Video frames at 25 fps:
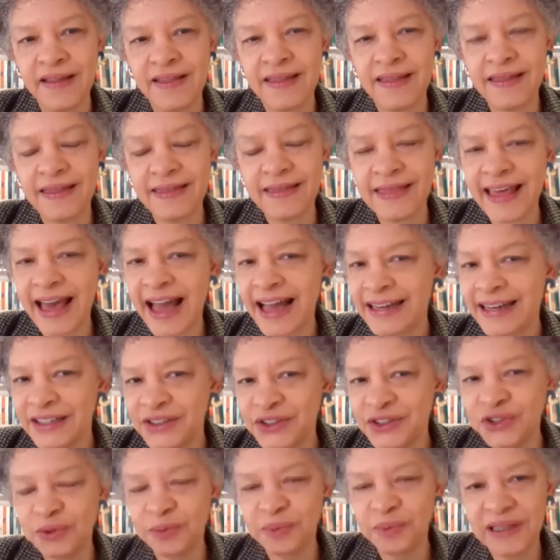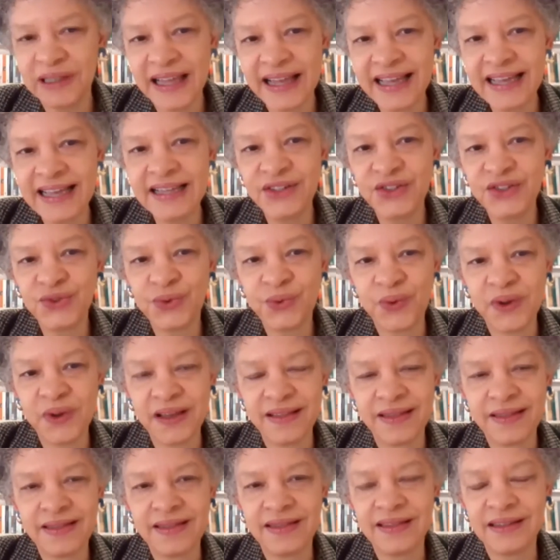that interplays
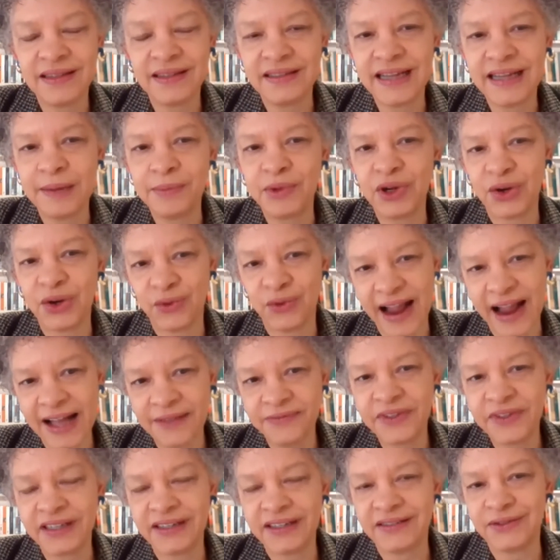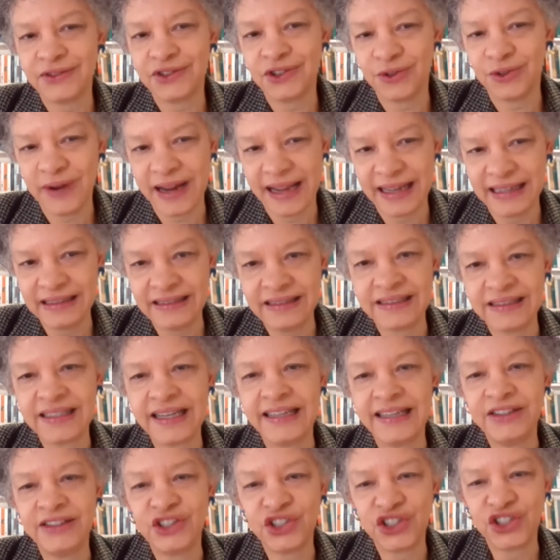with the demographic trends
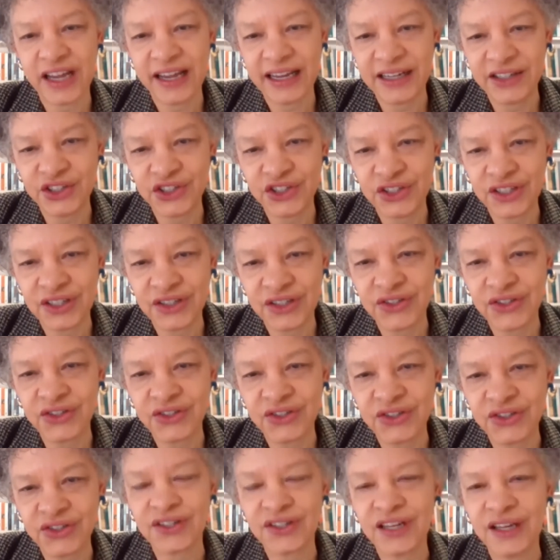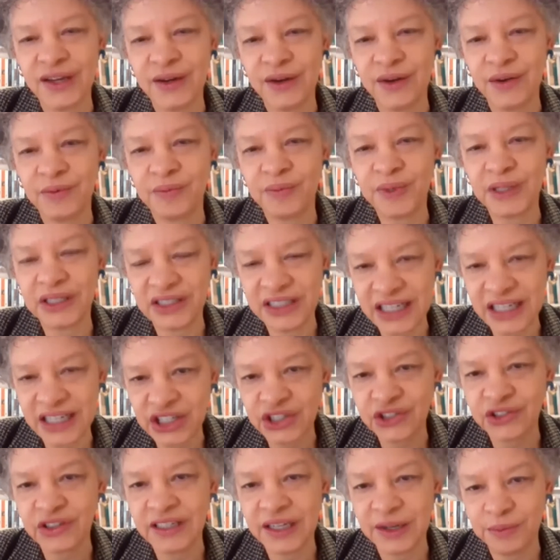and changes in
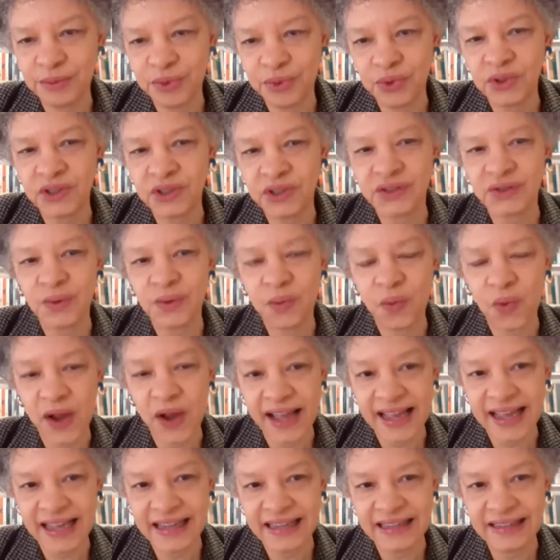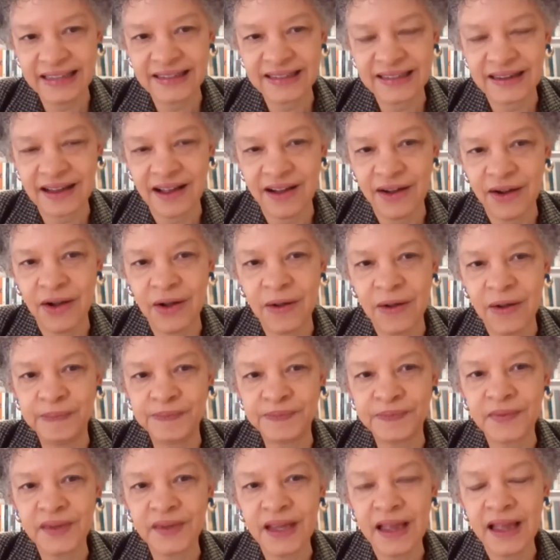particularly important ways. And
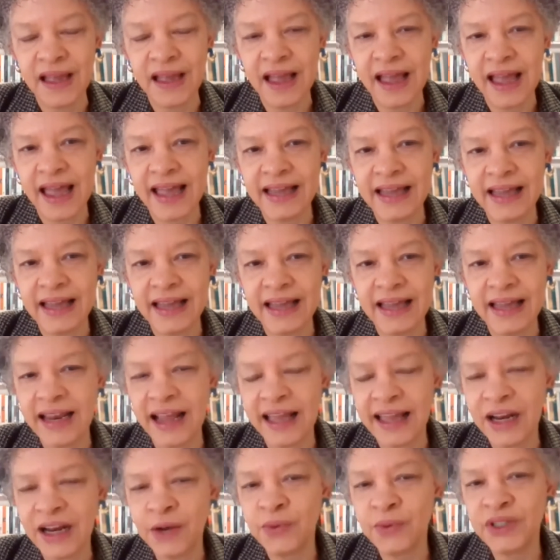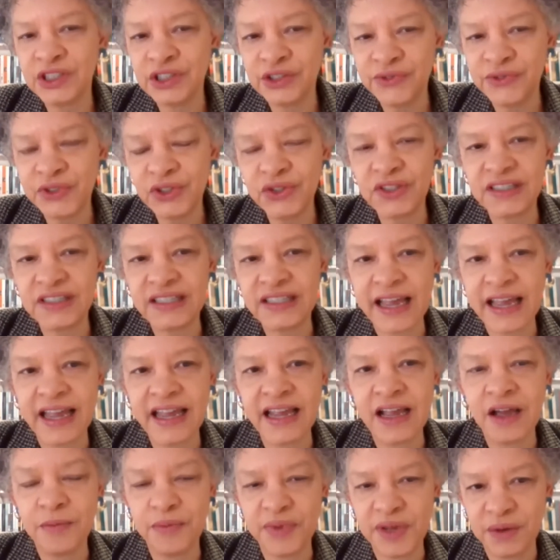I wonder if you'd
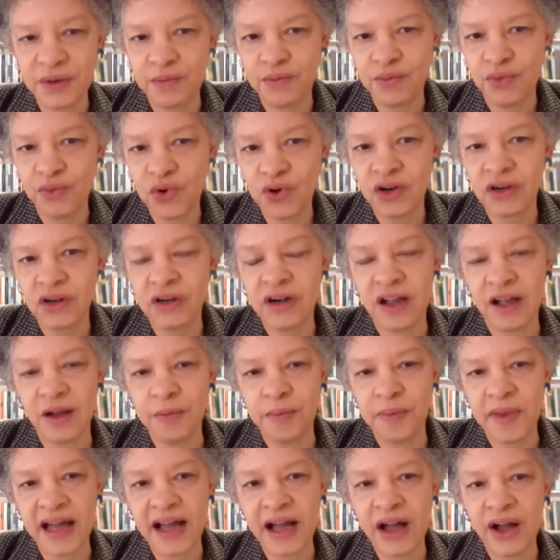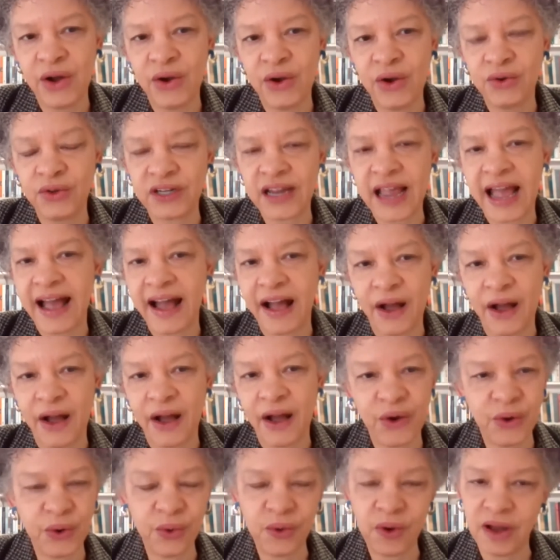say a bit more about
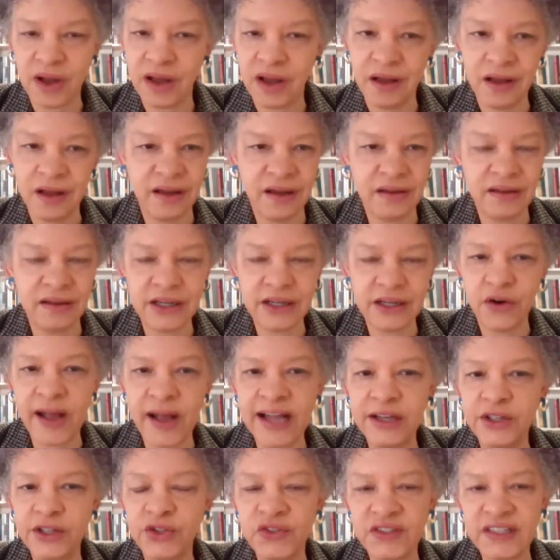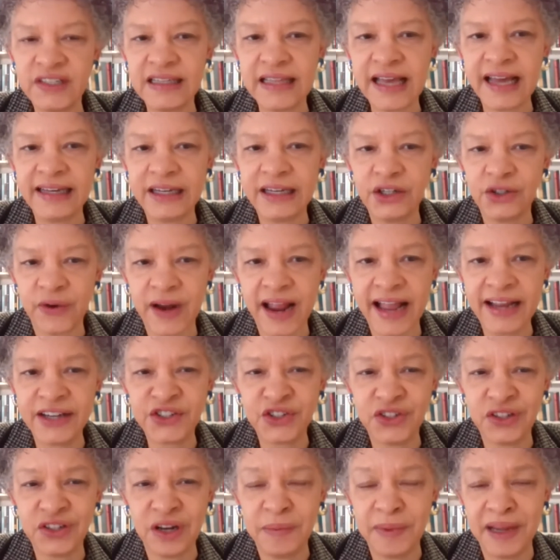how how you see that
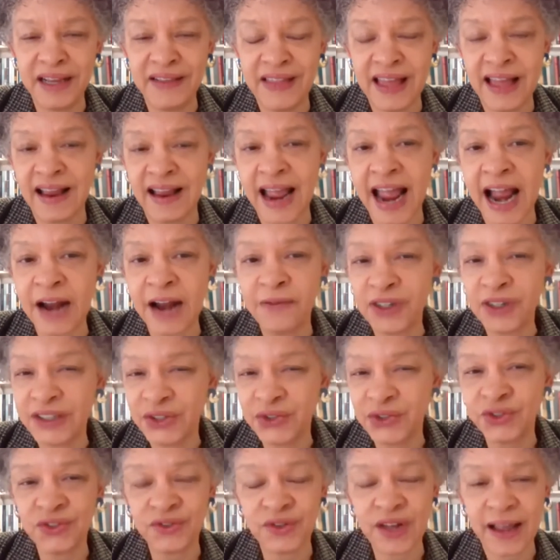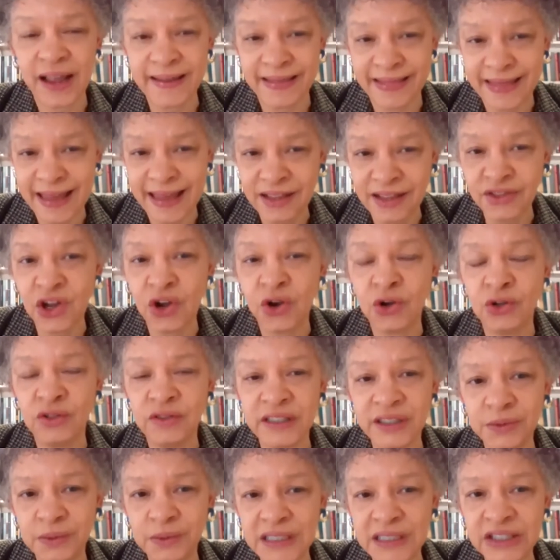interaction. I mean, Africa's, I think, the
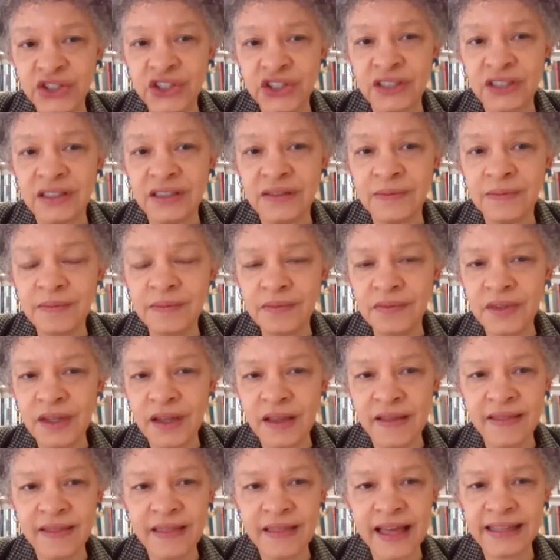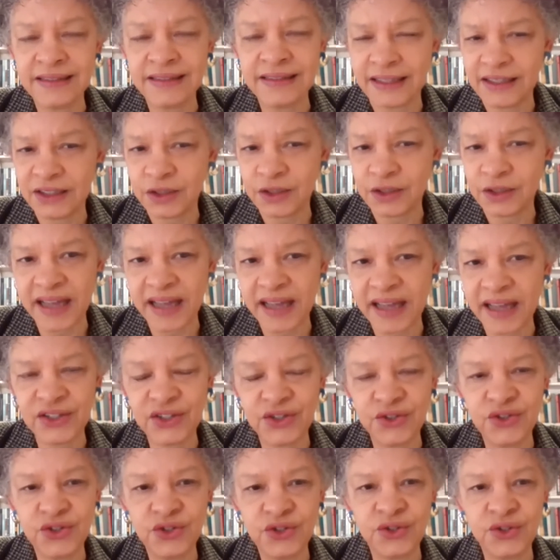only region that's
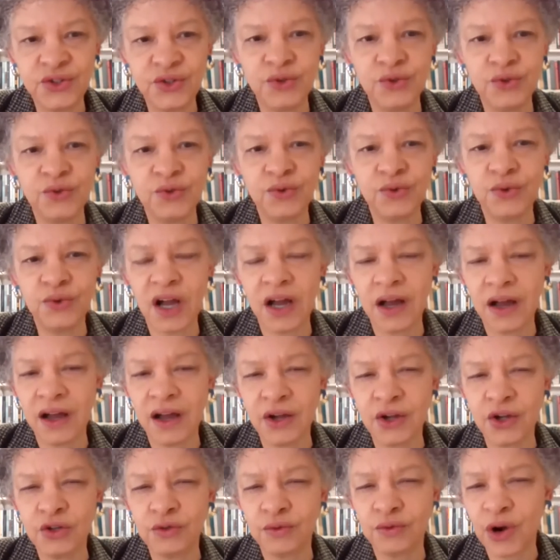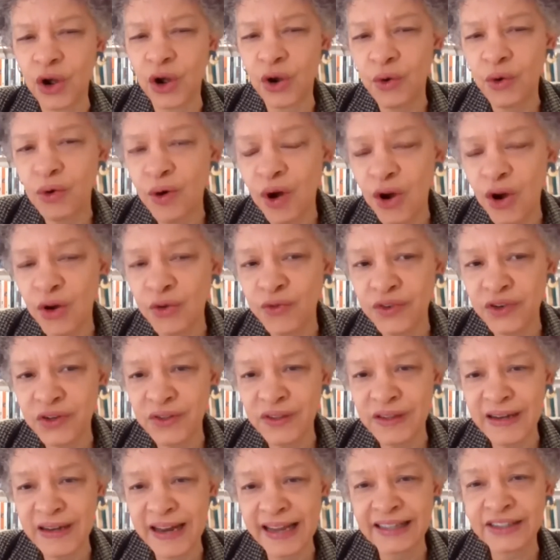expected to grow over
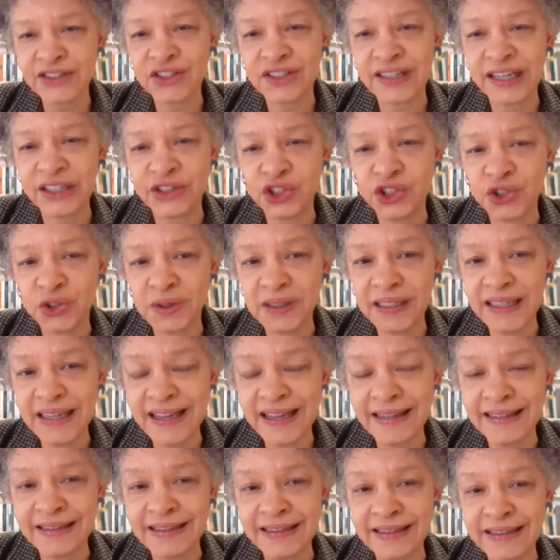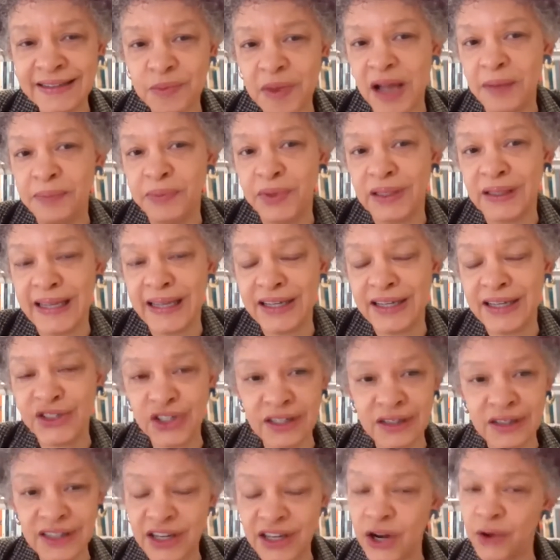the next century, and its
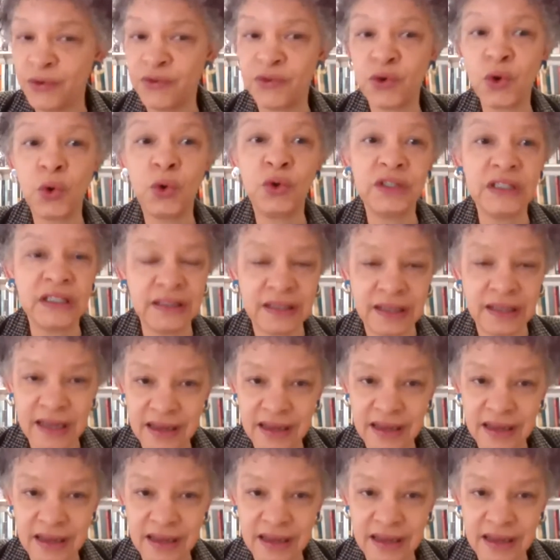population, of course,